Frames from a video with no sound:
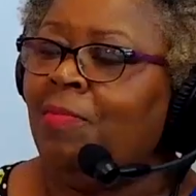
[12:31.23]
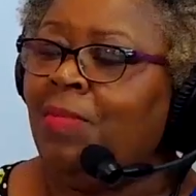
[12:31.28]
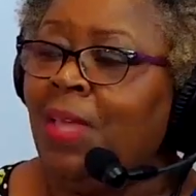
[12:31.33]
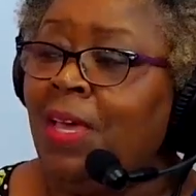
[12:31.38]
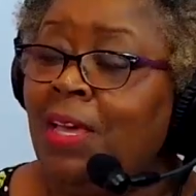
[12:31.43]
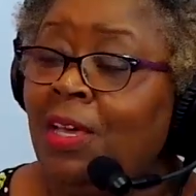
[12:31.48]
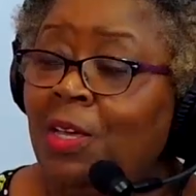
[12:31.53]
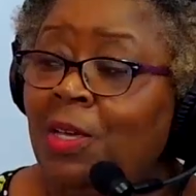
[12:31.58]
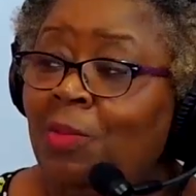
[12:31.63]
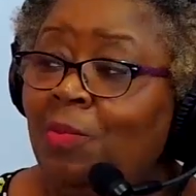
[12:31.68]

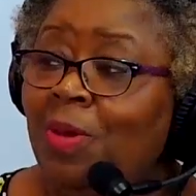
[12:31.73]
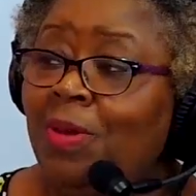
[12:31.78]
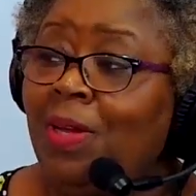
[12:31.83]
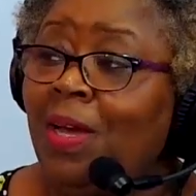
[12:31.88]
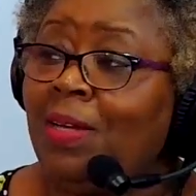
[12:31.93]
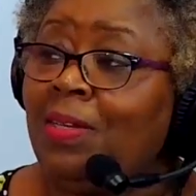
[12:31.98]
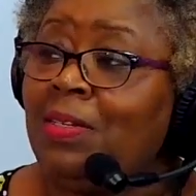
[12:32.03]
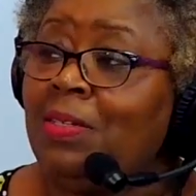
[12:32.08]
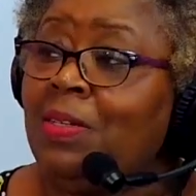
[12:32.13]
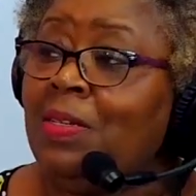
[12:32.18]
"Thank you, but
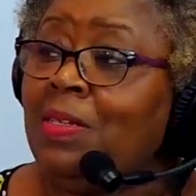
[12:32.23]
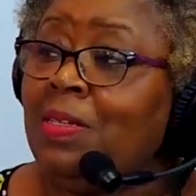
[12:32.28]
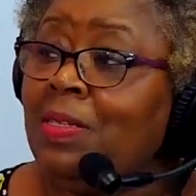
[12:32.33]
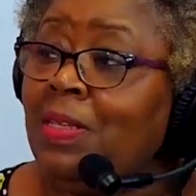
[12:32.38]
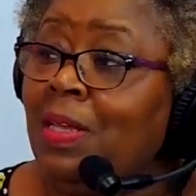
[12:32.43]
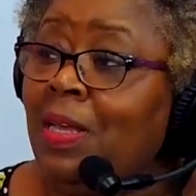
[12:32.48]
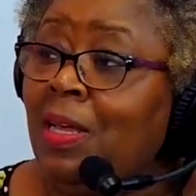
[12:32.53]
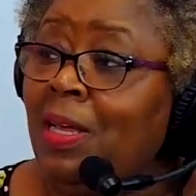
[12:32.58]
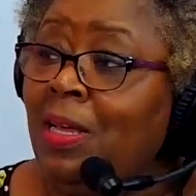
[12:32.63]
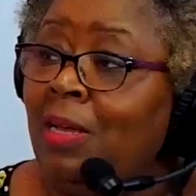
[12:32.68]
I just
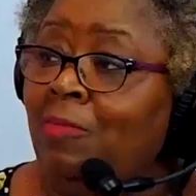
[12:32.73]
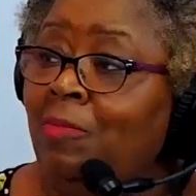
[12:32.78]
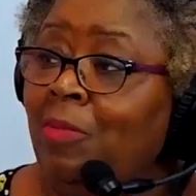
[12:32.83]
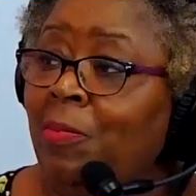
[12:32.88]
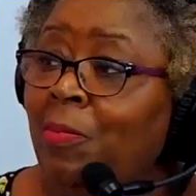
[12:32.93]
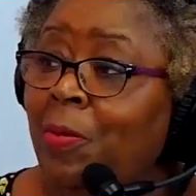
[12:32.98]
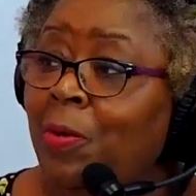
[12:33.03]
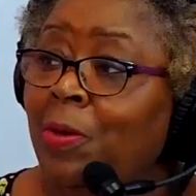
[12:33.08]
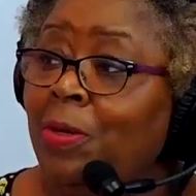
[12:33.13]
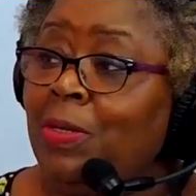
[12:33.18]
am a
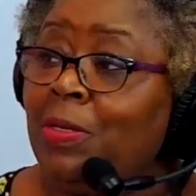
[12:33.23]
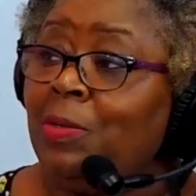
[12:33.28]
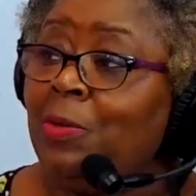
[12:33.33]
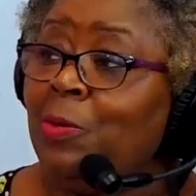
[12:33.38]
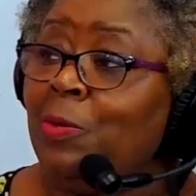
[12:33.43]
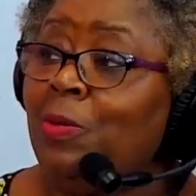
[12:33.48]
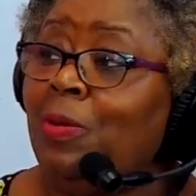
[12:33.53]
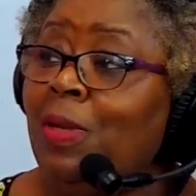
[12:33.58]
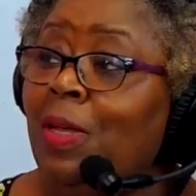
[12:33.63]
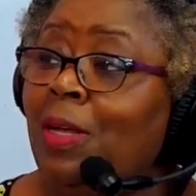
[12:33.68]
person
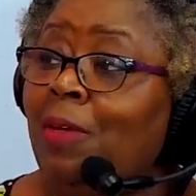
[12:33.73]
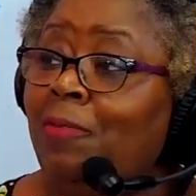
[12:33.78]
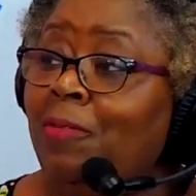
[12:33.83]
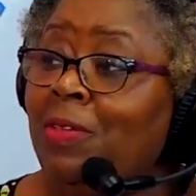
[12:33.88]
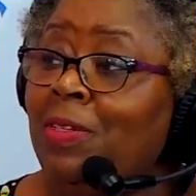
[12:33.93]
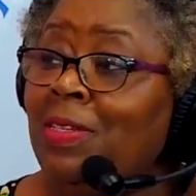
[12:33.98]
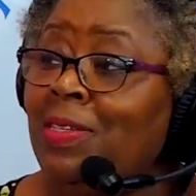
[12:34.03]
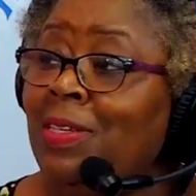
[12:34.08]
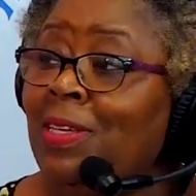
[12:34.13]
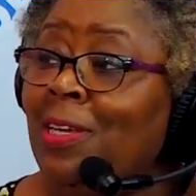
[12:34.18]
who loves
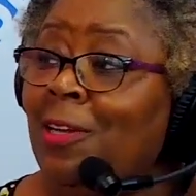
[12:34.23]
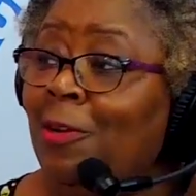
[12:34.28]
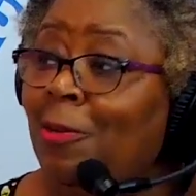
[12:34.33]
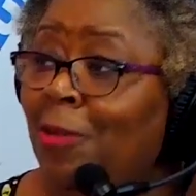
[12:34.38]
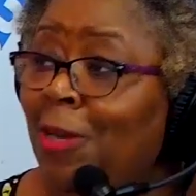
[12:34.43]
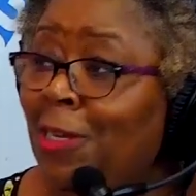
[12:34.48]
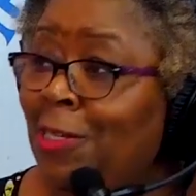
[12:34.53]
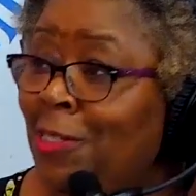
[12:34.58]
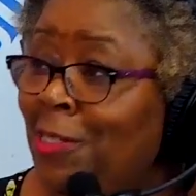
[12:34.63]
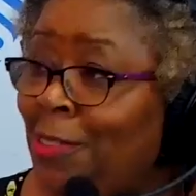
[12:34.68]
to sing
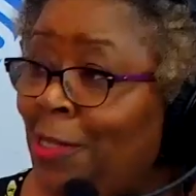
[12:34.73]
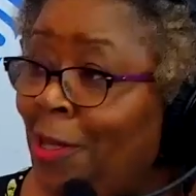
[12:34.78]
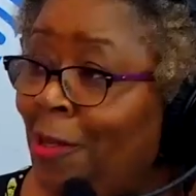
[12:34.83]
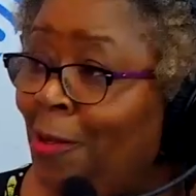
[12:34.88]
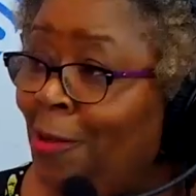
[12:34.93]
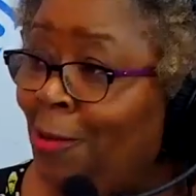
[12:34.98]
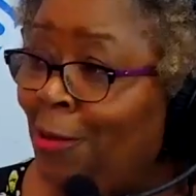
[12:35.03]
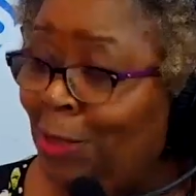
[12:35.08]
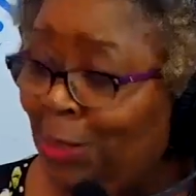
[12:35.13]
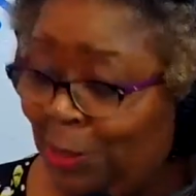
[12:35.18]
great
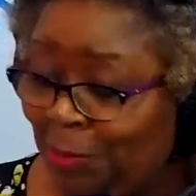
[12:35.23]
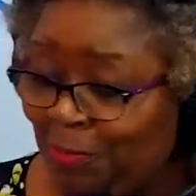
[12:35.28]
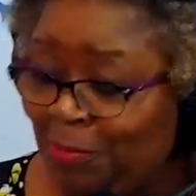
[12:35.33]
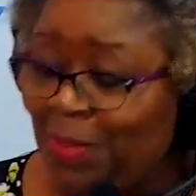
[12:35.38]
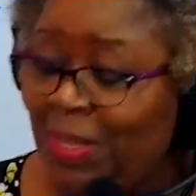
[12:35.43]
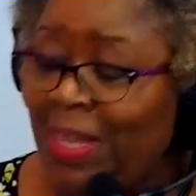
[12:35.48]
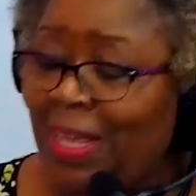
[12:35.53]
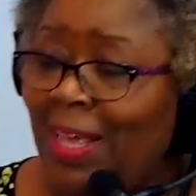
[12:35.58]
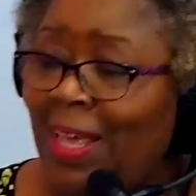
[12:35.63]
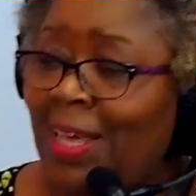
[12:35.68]
songs,"
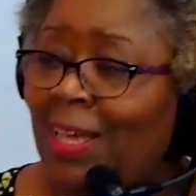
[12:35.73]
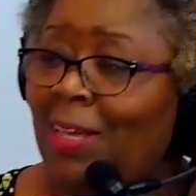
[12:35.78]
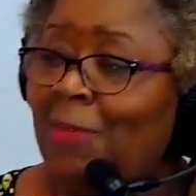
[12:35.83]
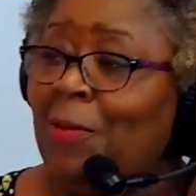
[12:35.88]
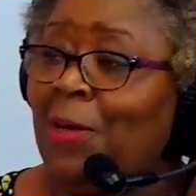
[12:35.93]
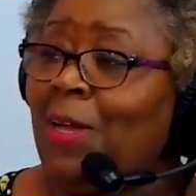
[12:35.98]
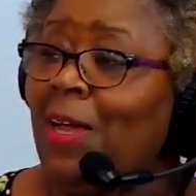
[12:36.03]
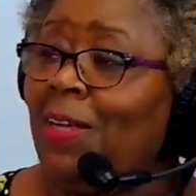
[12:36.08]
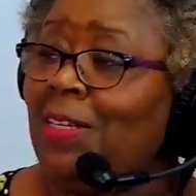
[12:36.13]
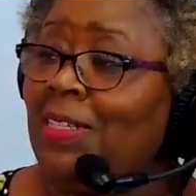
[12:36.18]
and
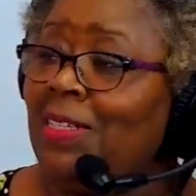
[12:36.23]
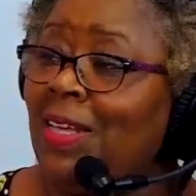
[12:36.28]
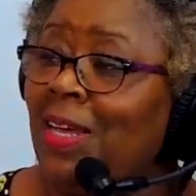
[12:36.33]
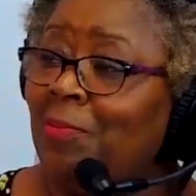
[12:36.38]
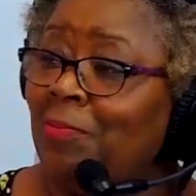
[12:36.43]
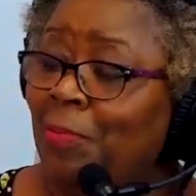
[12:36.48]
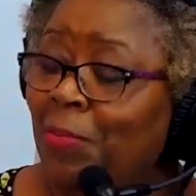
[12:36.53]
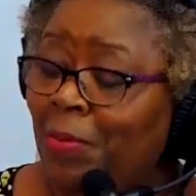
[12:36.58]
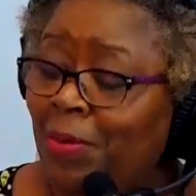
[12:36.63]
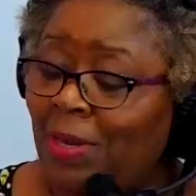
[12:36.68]
because
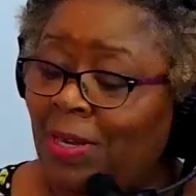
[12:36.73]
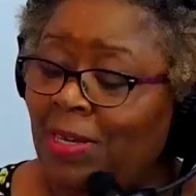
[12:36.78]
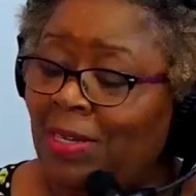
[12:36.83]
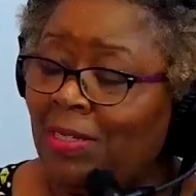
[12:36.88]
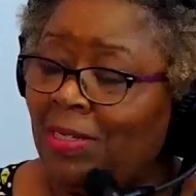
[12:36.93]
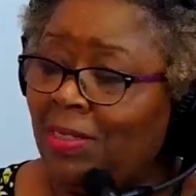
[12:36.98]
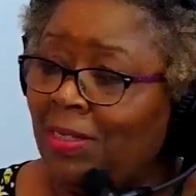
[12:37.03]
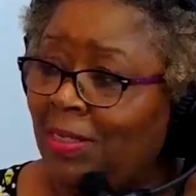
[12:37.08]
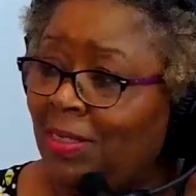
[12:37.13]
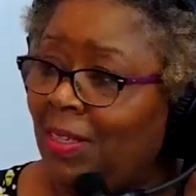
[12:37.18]
that
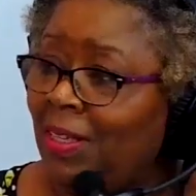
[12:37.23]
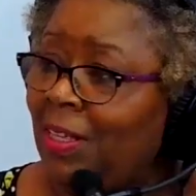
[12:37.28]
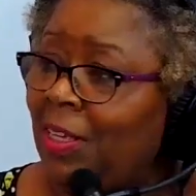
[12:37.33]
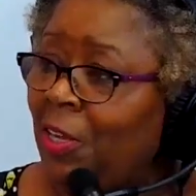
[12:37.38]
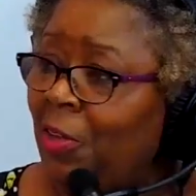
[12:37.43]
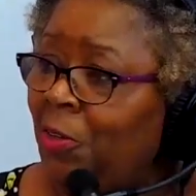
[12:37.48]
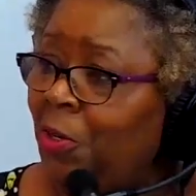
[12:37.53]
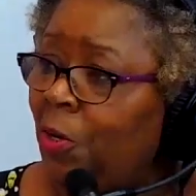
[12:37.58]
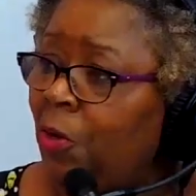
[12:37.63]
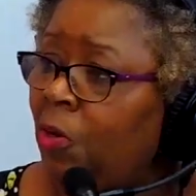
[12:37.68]
brings
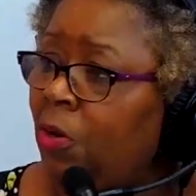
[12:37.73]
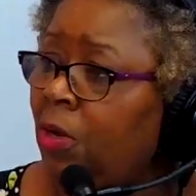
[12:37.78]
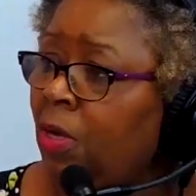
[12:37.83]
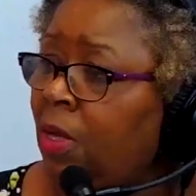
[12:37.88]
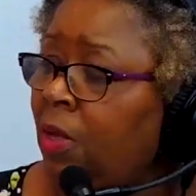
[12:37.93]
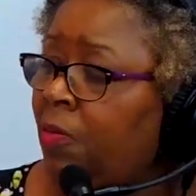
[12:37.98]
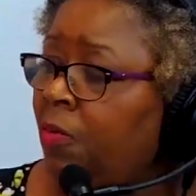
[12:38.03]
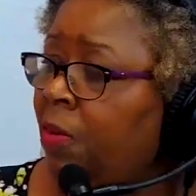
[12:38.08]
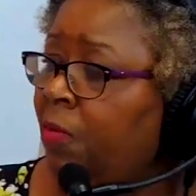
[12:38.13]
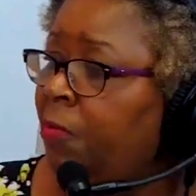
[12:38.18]

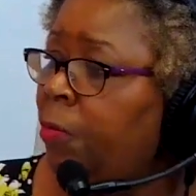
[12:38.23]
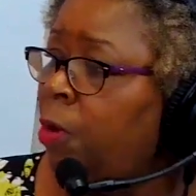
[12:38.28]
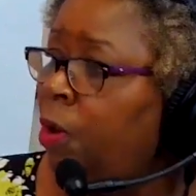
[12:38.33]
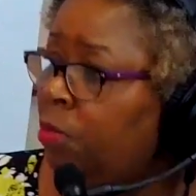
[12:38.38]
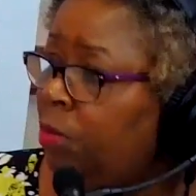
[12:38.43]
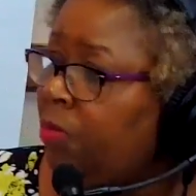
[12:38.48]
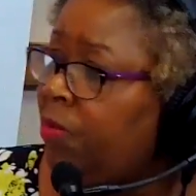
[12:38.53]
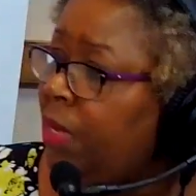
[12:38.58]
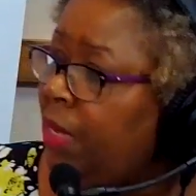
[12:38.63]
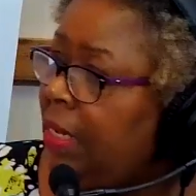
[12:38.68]
a
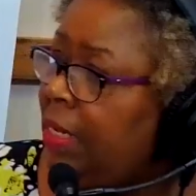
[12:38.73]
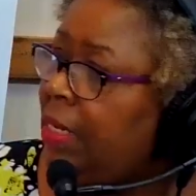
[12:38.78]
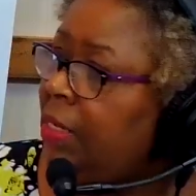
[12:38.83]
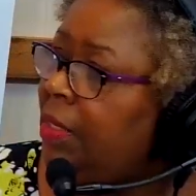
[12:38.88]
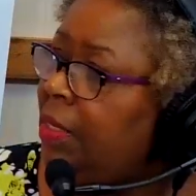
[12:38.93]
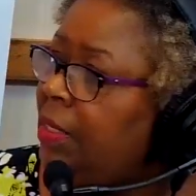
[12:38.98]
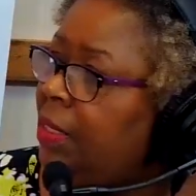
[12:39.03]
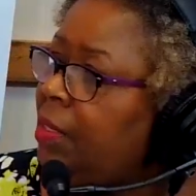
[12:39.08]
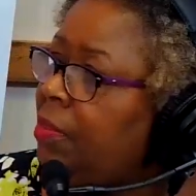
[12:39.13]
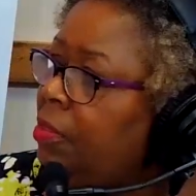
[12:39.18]
form of
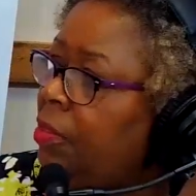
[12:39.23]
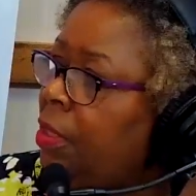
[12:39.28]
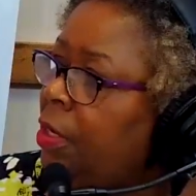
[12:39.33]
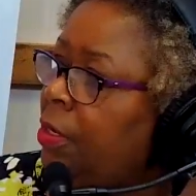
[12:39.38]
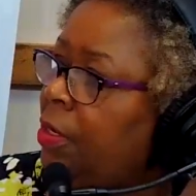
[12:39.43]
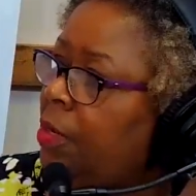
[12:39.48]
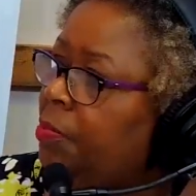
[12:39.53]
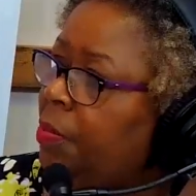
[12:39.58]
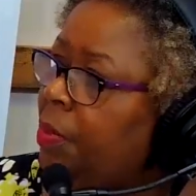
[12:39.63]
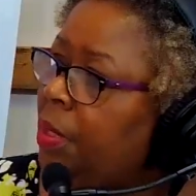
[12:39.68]
healing and
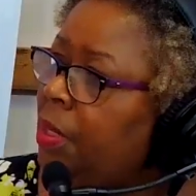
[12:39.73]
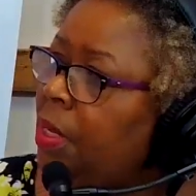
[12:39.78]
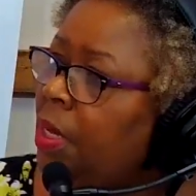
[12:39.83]
therapy.